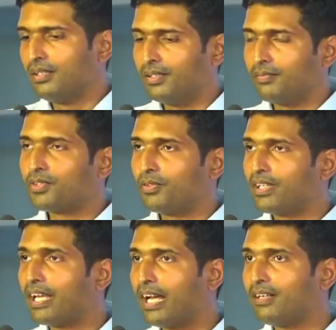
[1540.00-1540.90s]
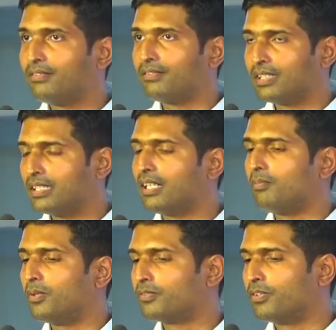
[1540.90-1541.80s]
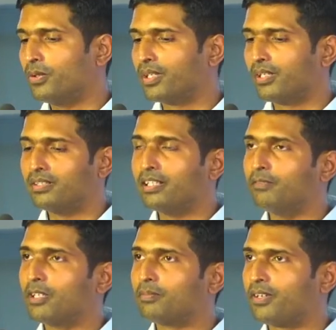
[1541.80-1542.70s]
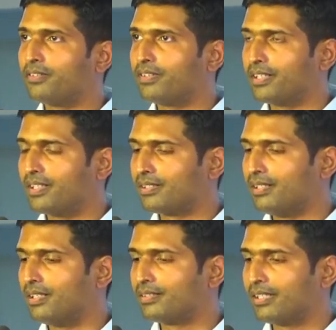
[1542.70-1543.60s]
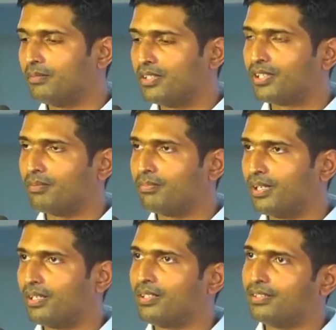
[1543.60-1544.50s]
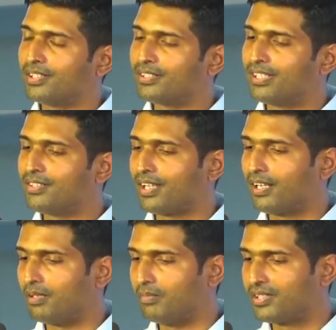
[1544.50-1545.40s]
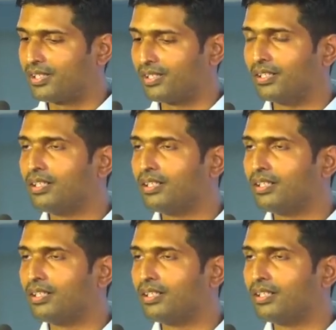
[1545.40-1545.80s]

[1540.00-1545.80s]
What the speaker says: So we have in our portfolio currently 1.5 Tesla Siemens Sempra, a 16-channel machine.